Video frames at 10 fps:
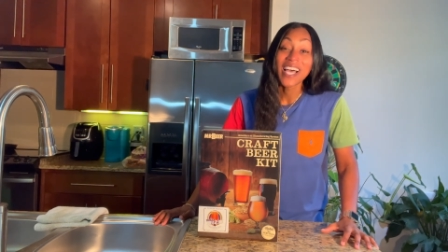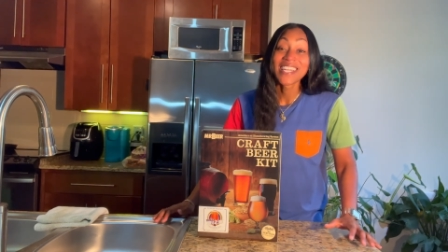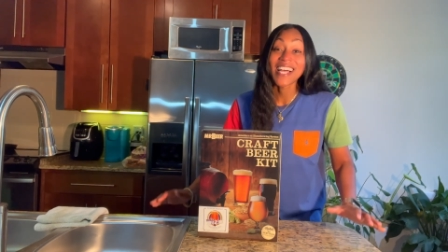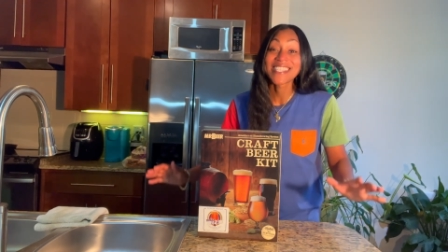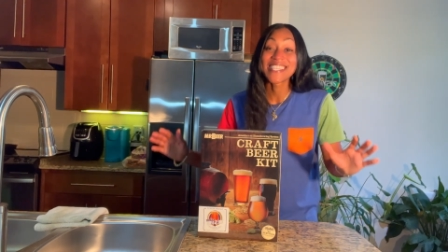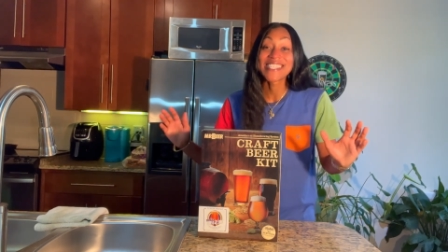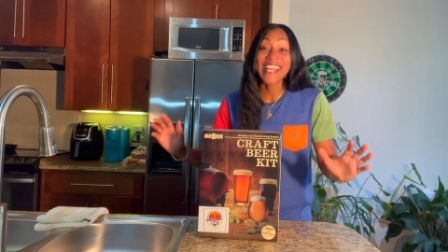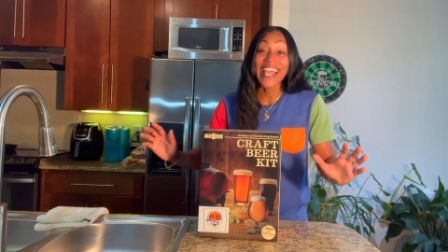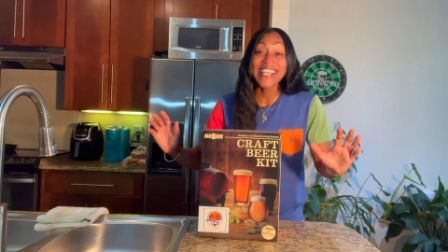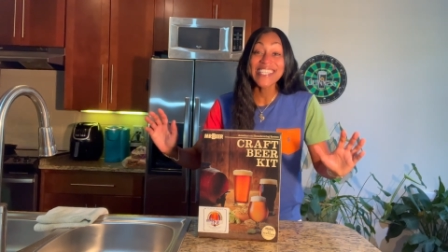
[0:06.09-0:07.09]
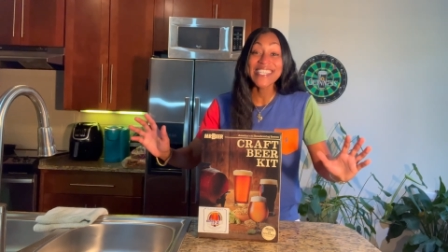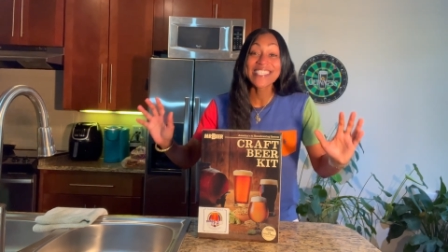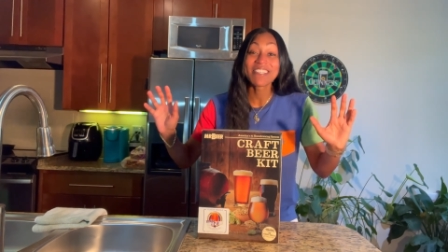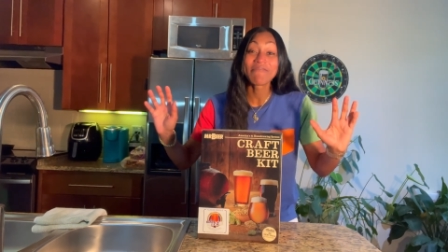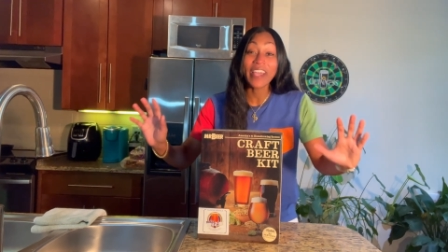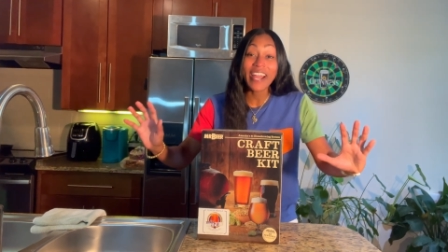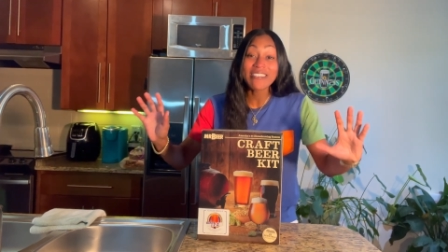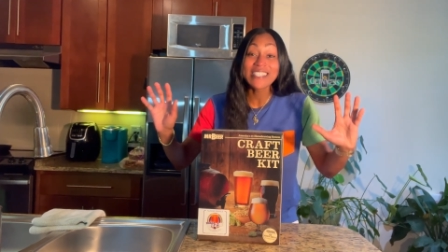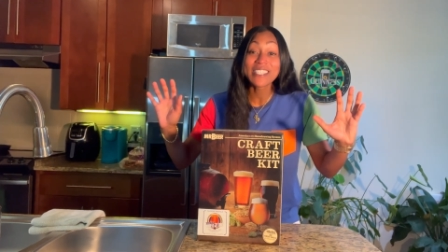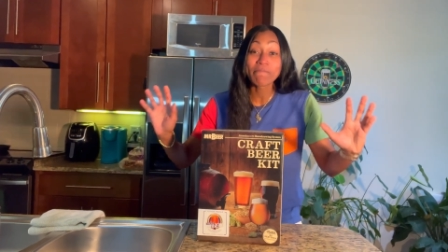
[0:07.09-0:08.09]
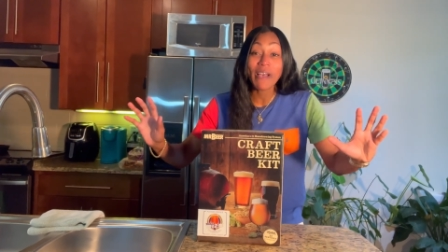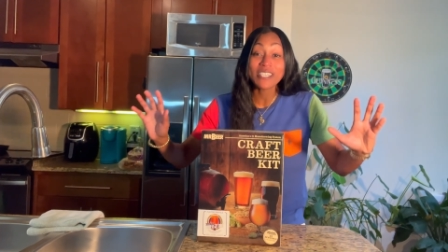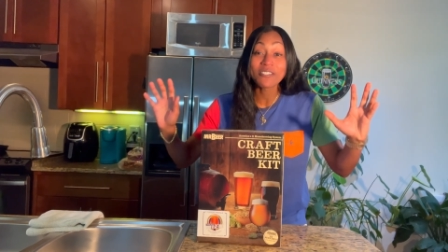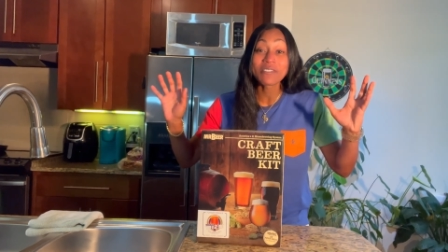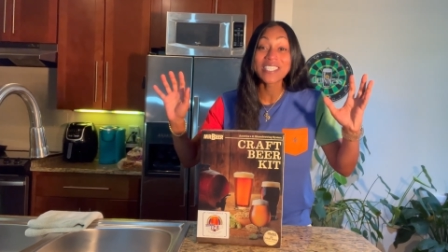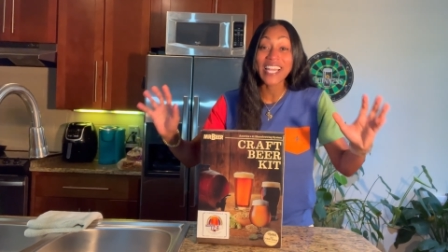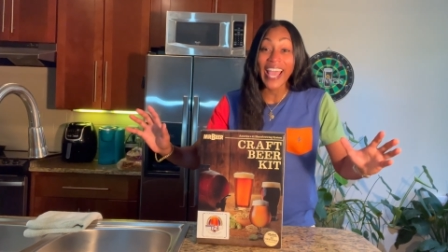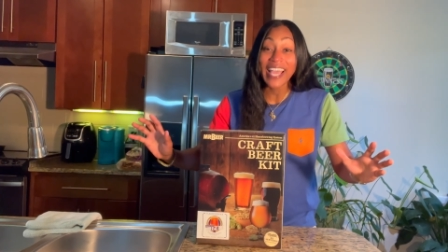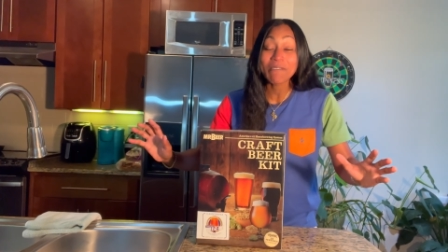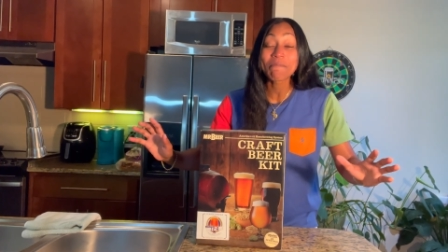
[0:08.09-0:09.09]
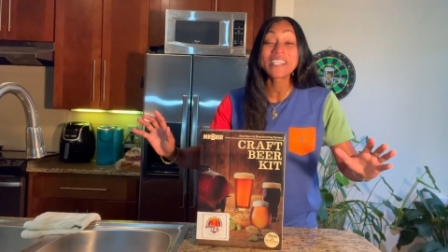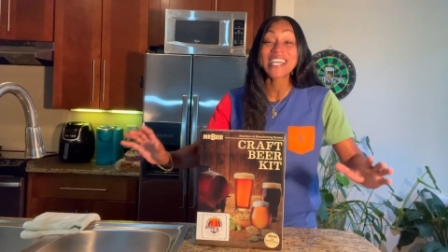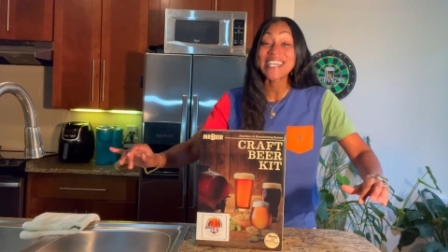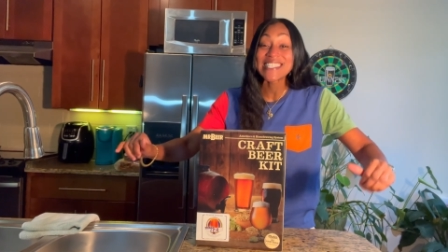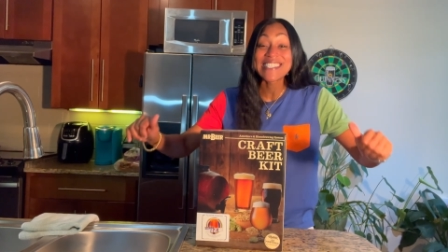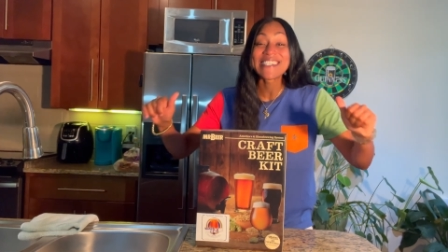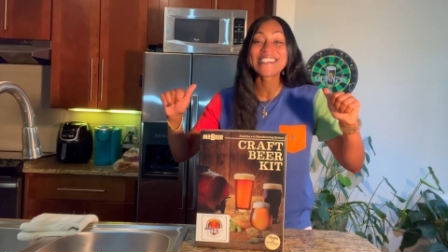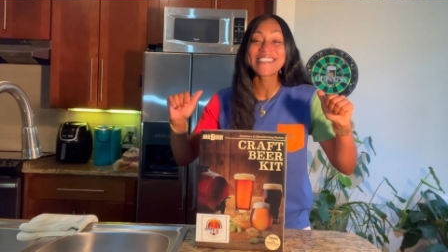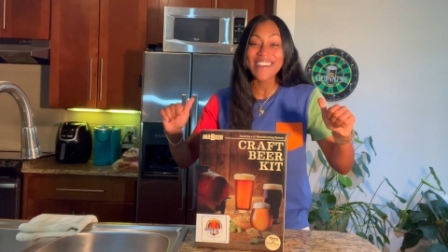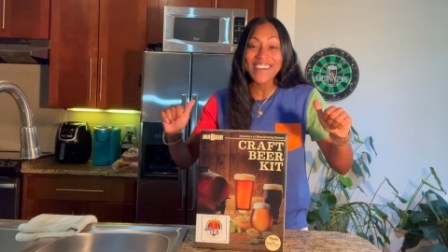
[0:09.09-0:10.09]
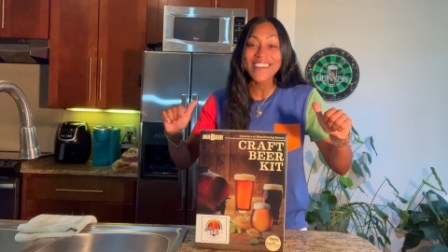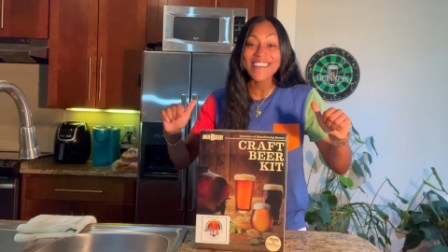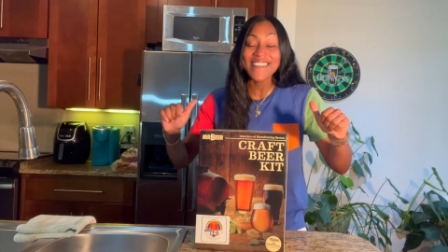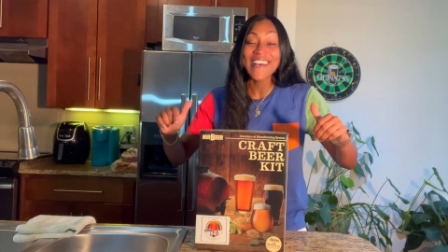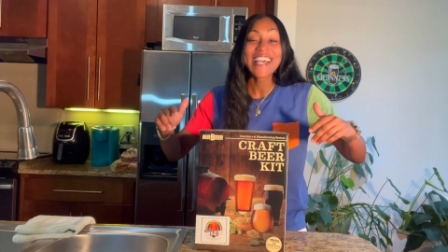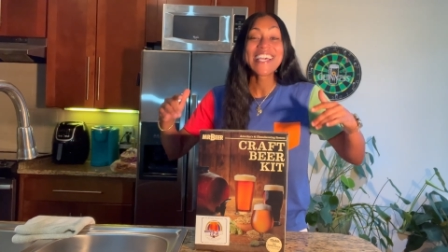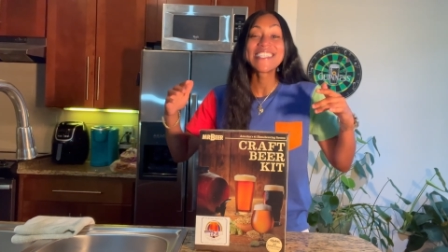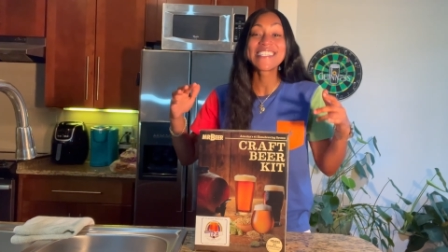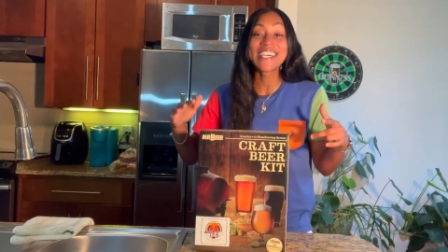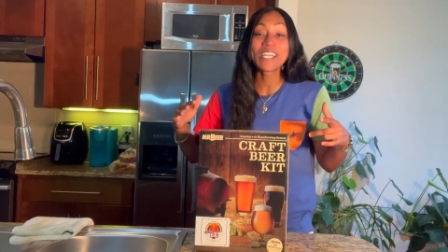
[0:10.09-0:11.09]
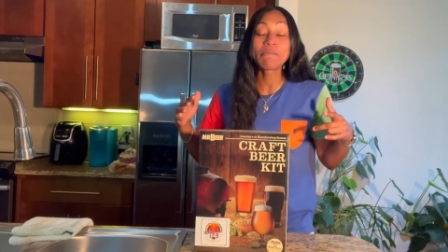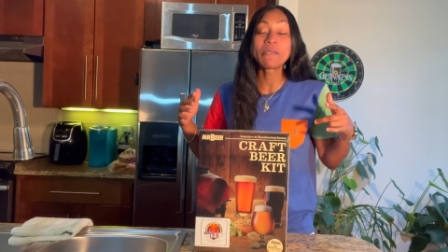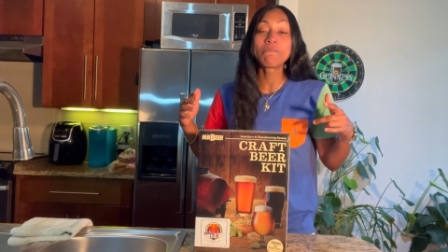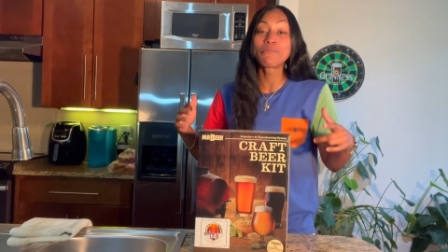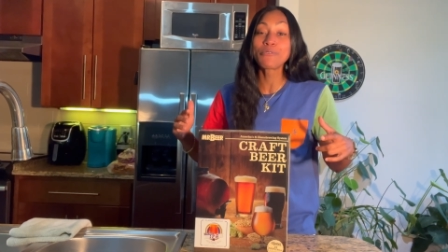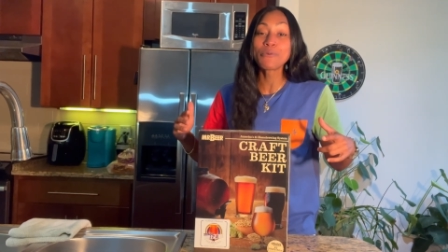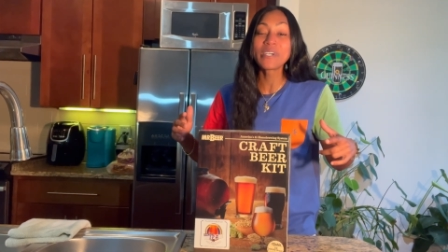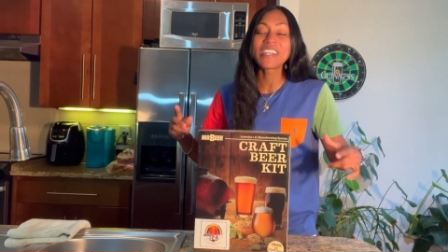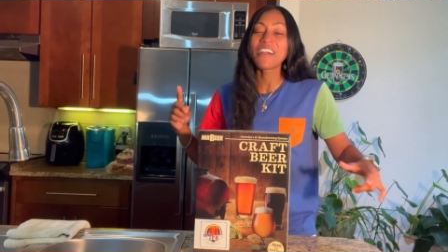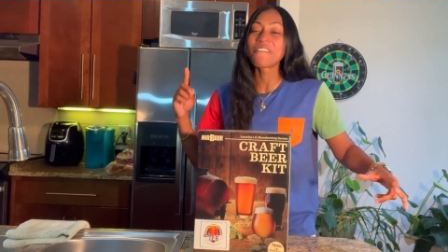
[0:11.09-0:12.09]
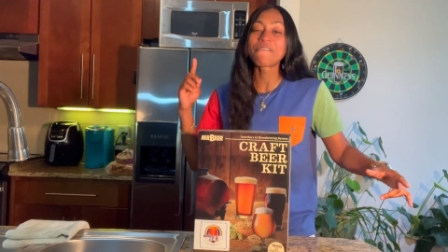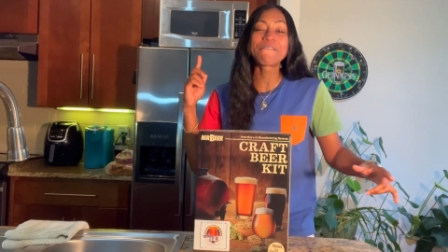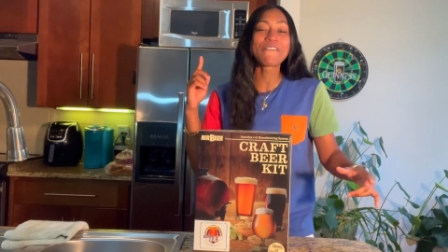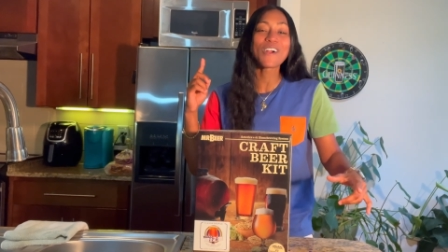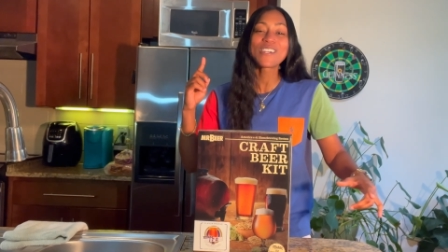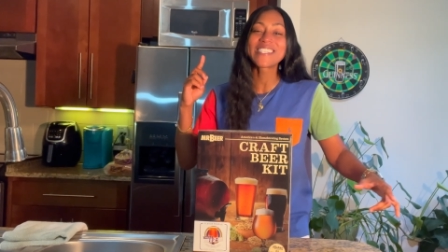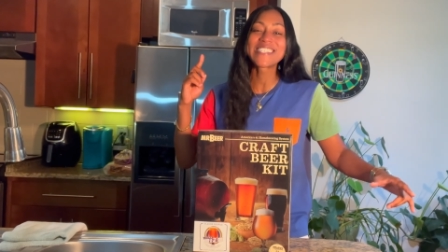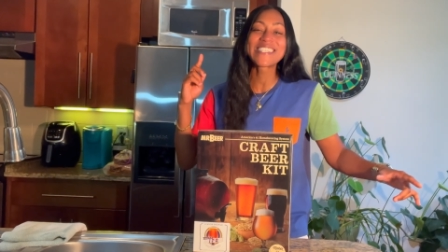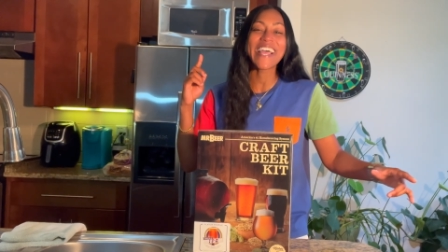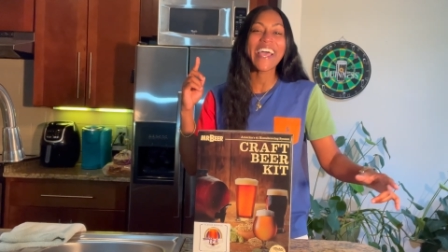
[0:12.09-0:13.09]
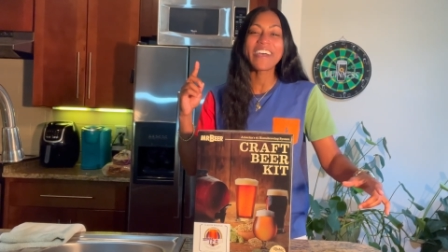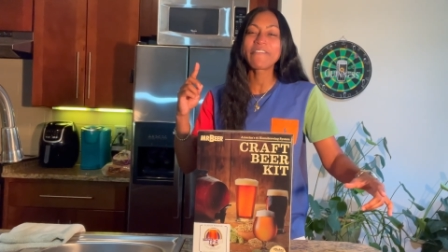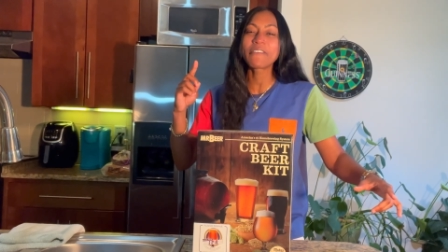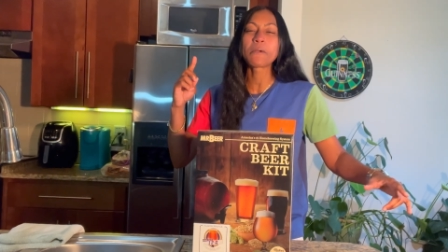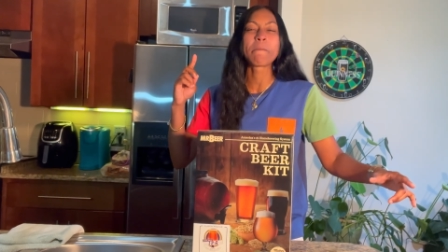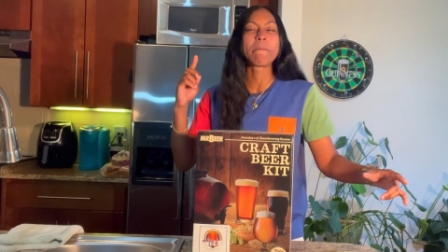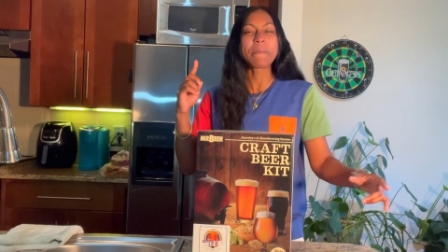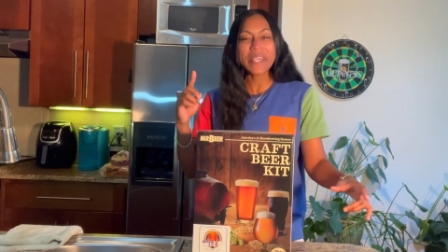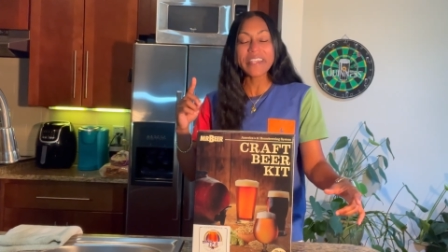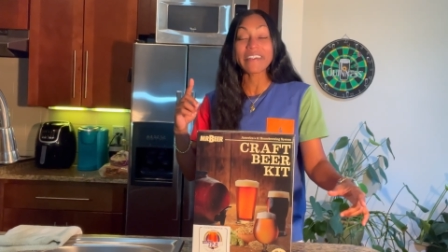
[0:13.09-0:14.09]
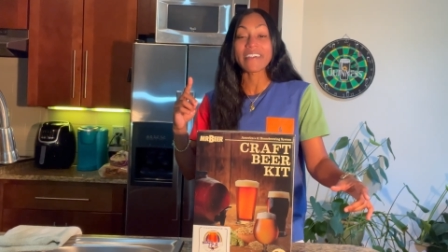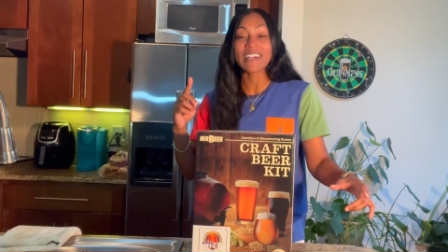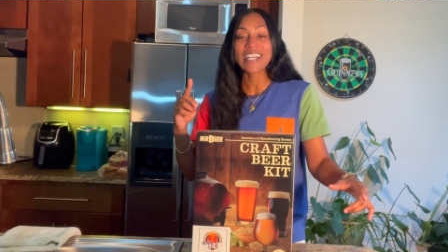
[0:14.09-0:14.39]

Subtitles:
Now today is a very special day because your girl is gonna be brewing her first ever beer.